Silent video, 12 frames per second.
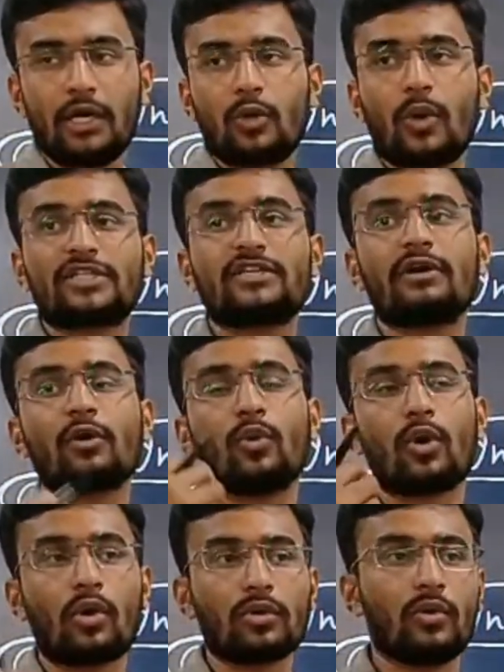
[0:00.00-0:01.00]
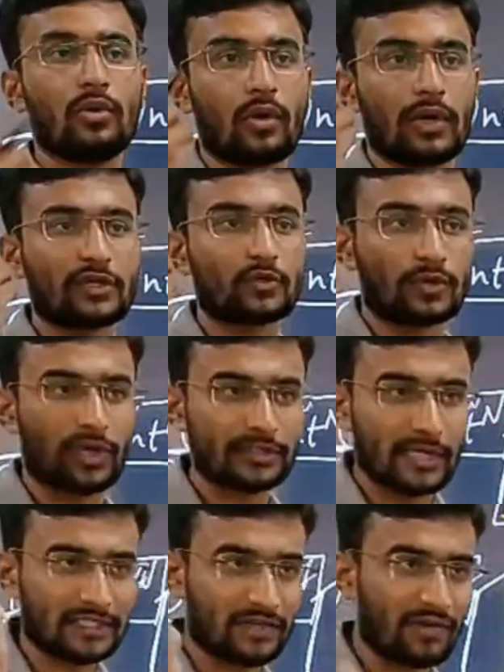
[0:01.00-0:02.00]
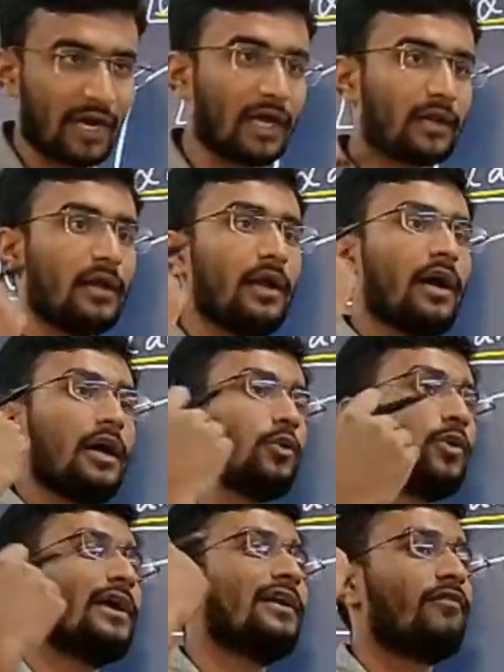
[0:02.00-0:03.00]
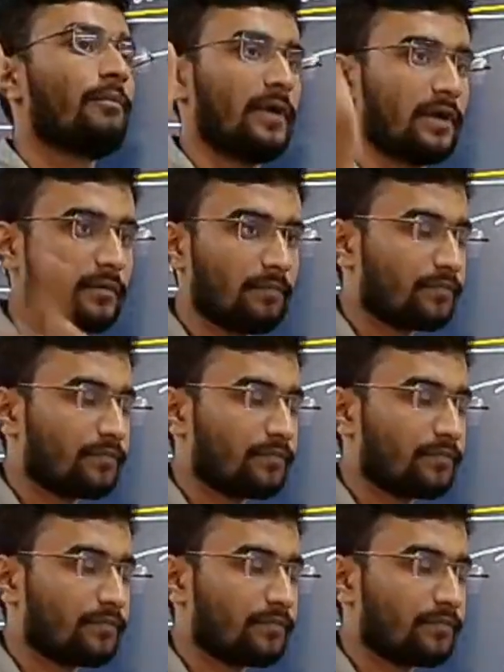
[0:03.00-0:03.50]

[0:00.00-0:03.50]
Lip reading: To achieve our overall goal called as what was achieving our rural development.